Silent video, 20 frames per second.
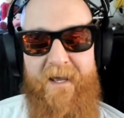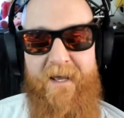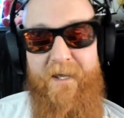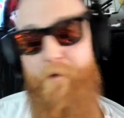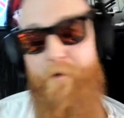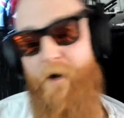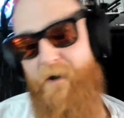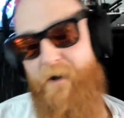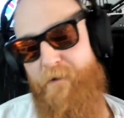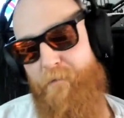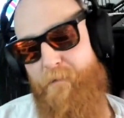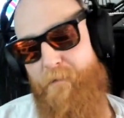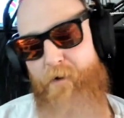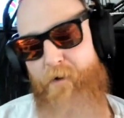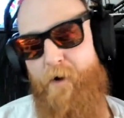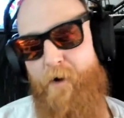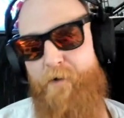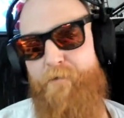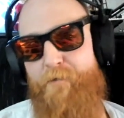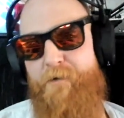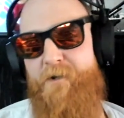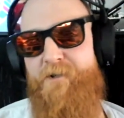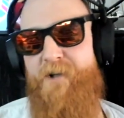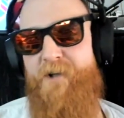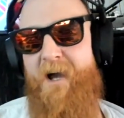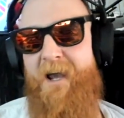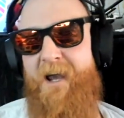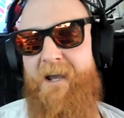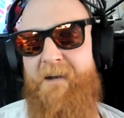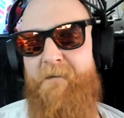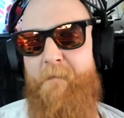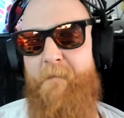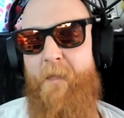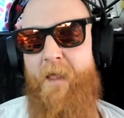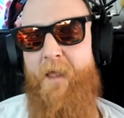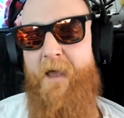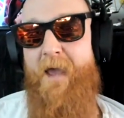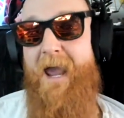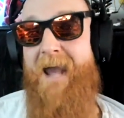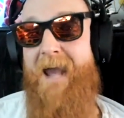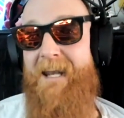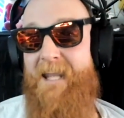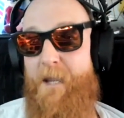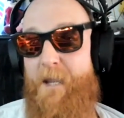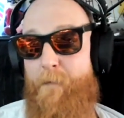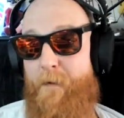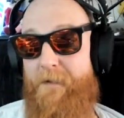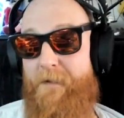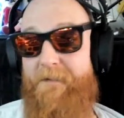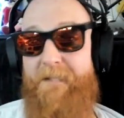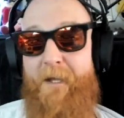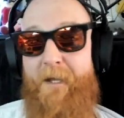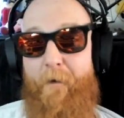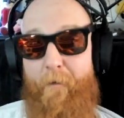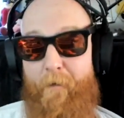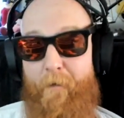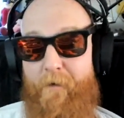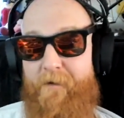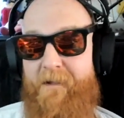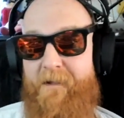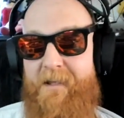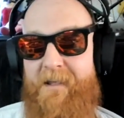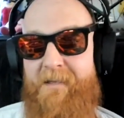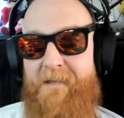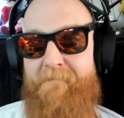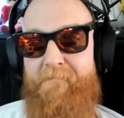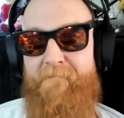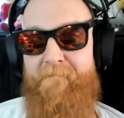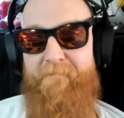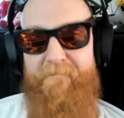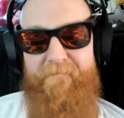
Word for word: you got in the ring with Andre the Giant, and he would literally